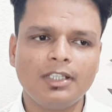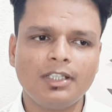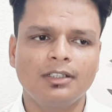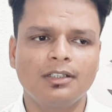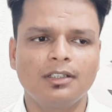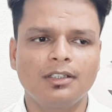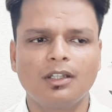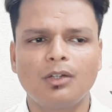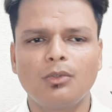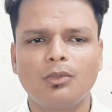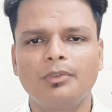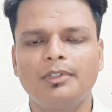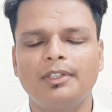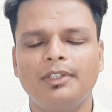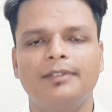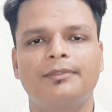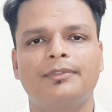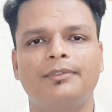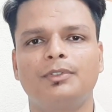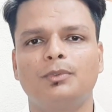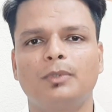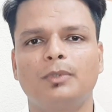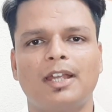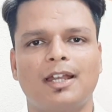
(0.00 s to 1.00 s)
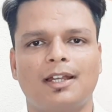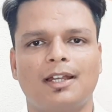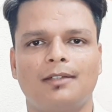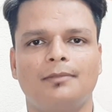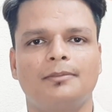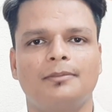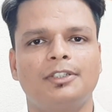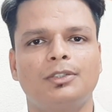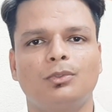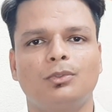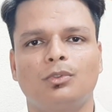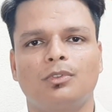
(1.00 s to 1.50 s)
Now, if you
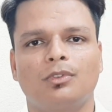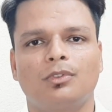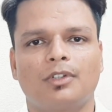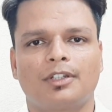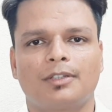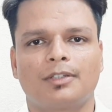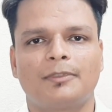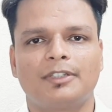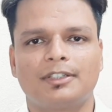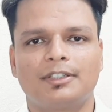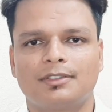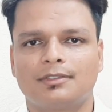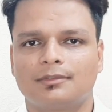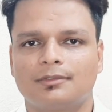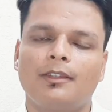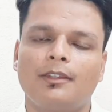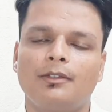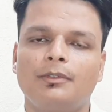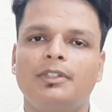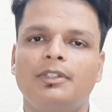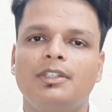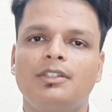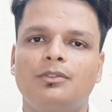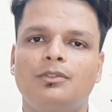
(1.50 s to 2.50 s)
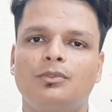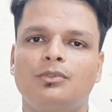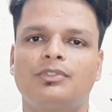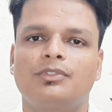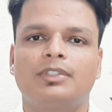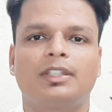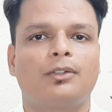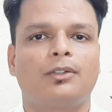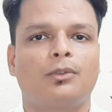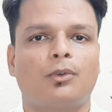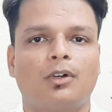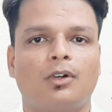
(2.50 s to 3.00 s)
have the loan documents, you need to
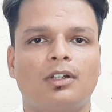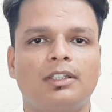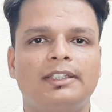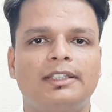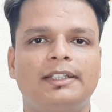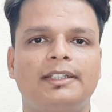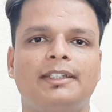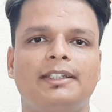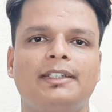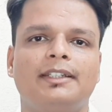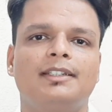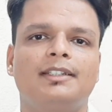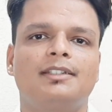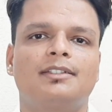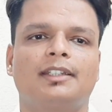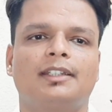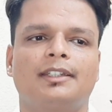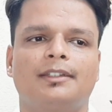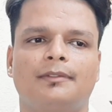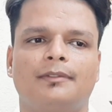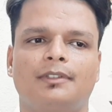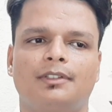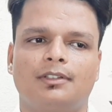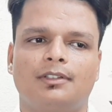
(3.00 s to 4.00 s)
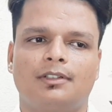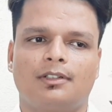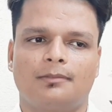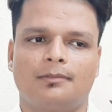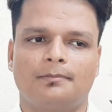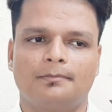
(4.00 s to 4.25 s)
check all the details, like whether